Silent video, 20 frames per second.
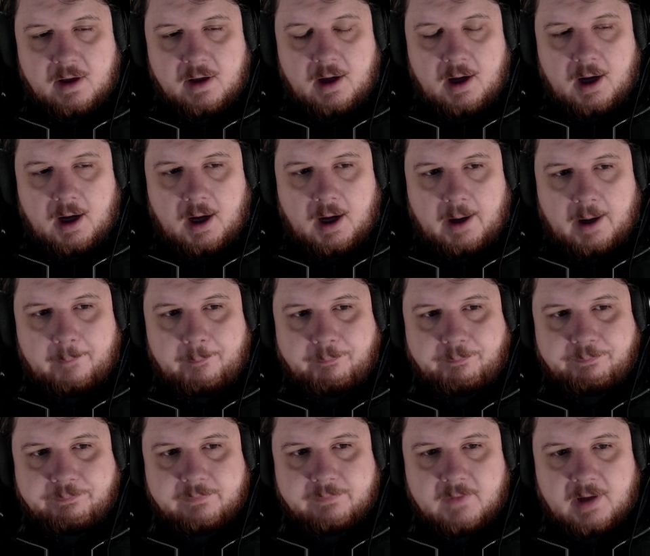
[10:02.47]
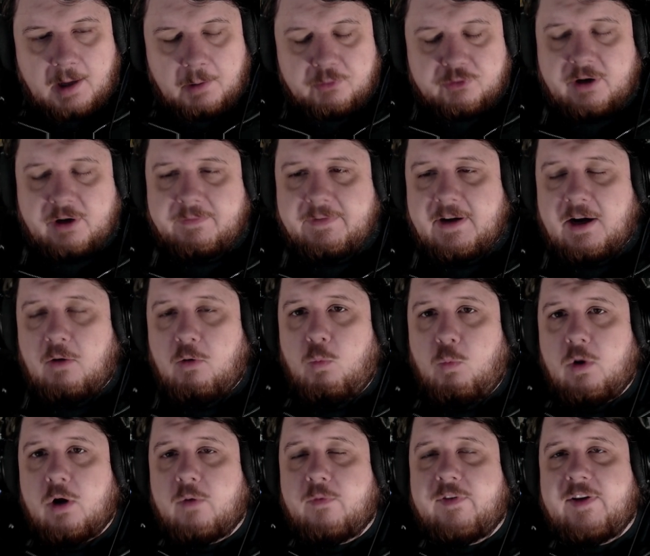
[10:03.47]
I was trying to figure out,
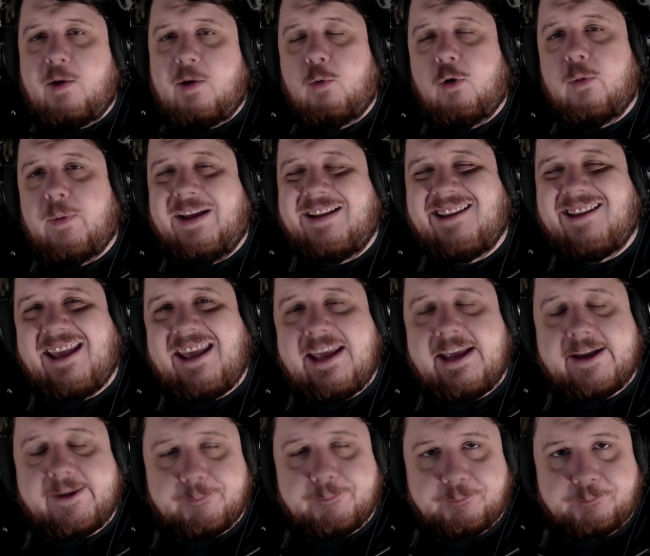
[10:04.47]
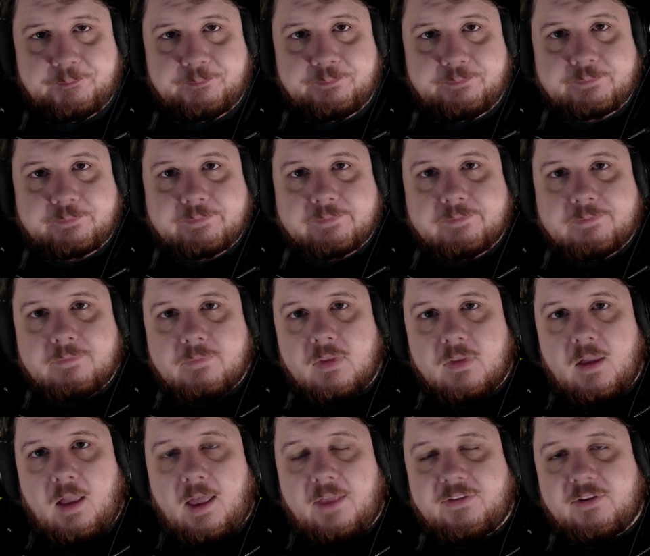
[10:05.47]
well, what do I take
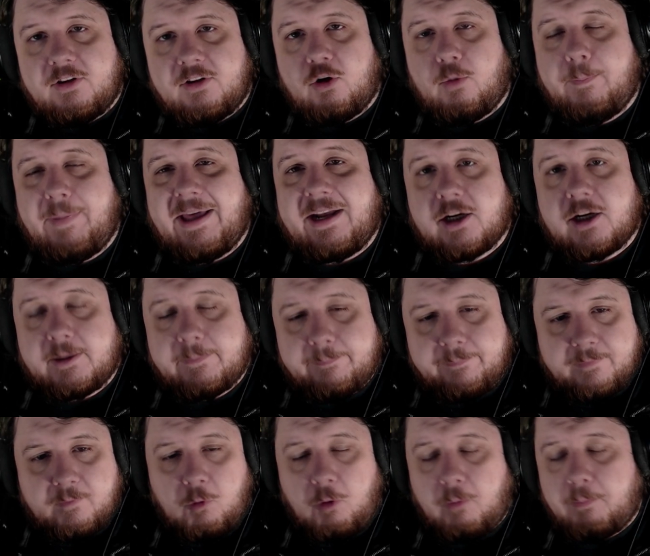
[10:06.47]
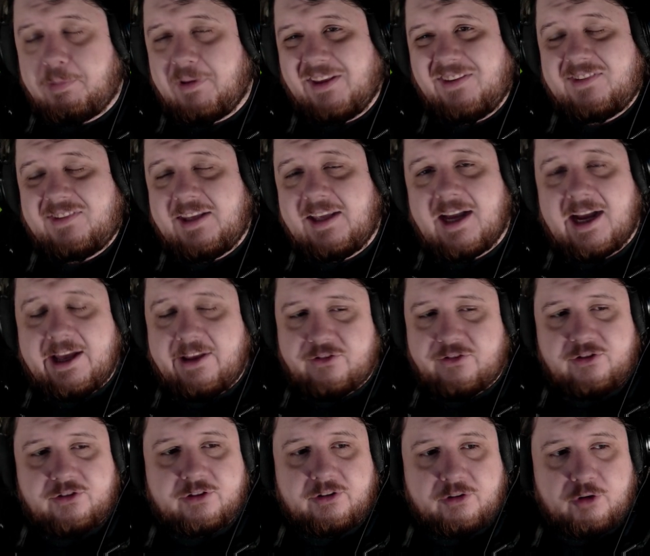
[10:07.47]
that's a little better? Well, Blessed High is
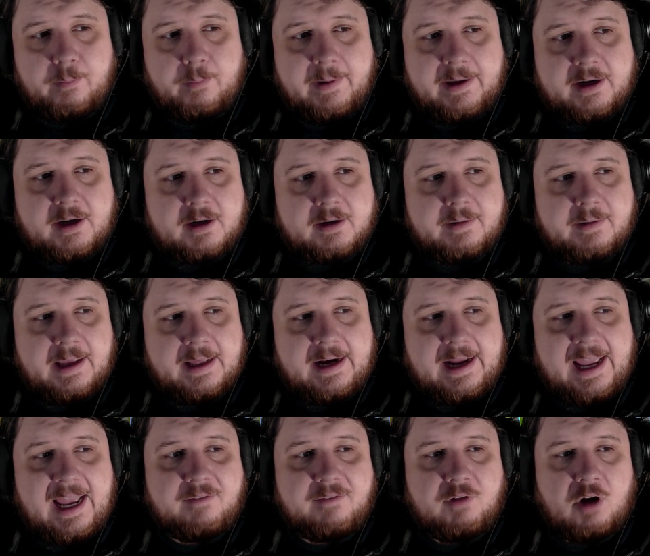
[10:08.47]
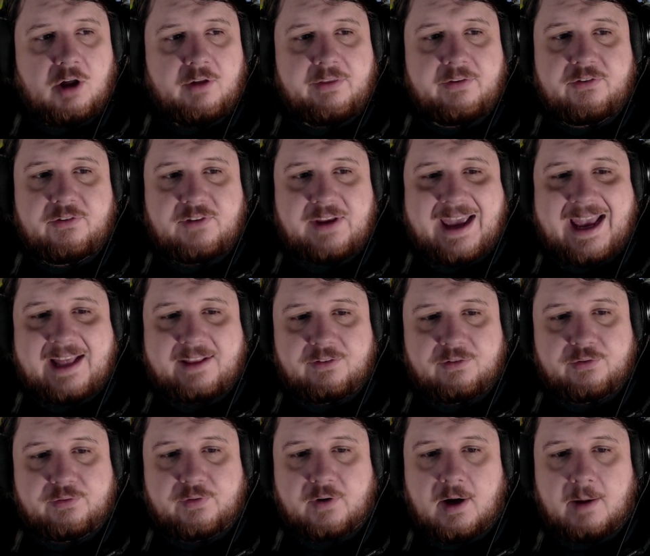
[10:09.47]
just a little better, and I have all the stats
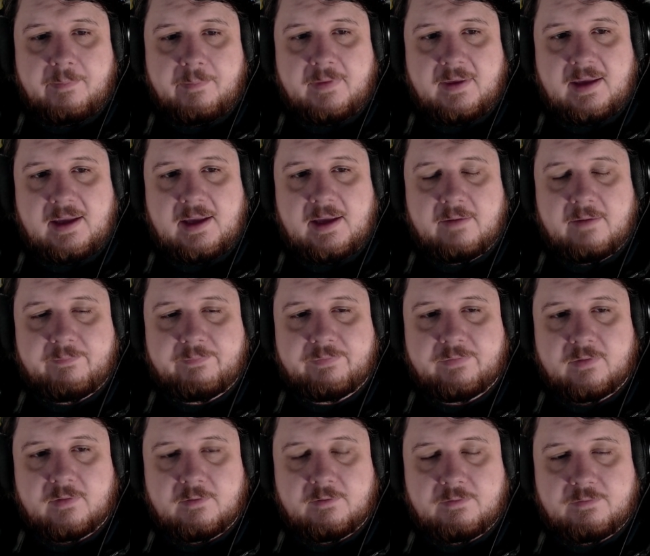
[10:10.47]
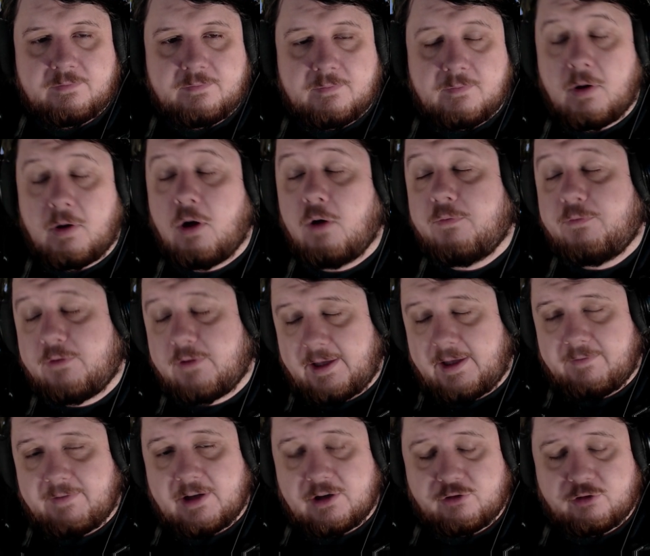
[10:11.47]
from hopefully
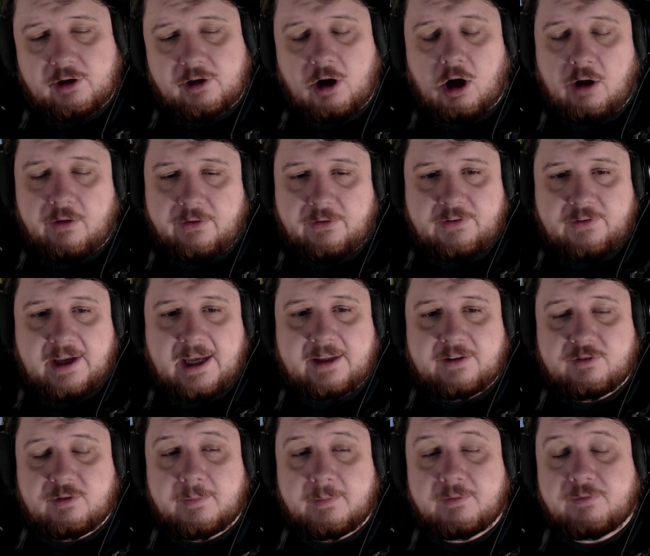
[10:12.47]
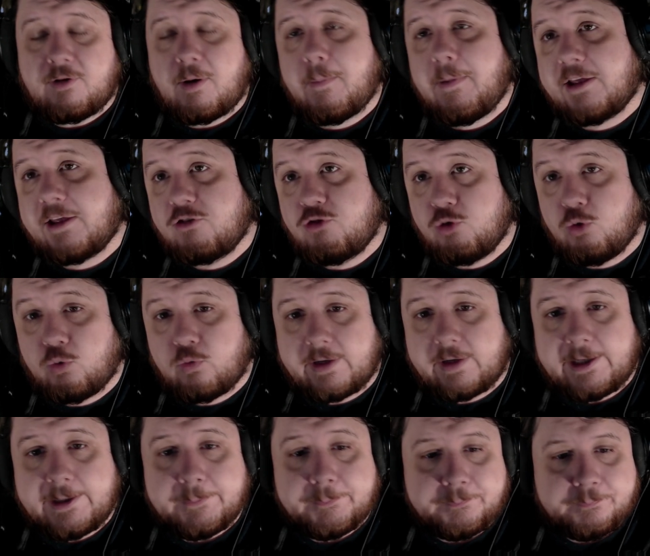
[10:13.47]
eventually all the stats from the Fremennik jewelry.